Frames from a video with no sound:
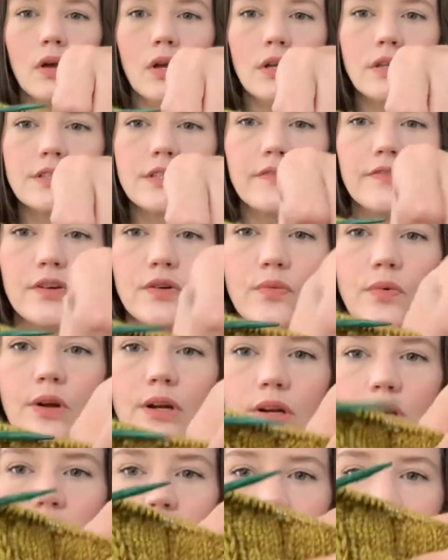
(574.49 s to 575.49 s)
So if you're
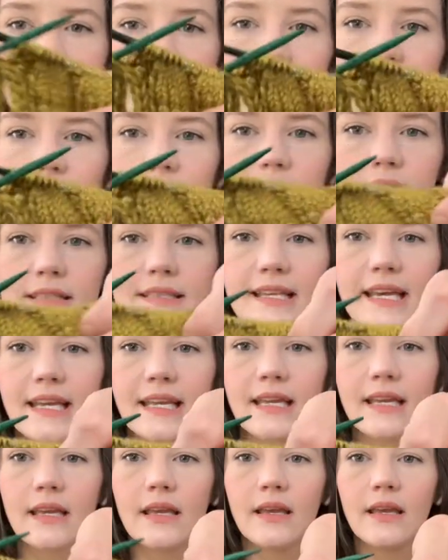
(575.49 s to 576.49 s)
wondering what that looks like,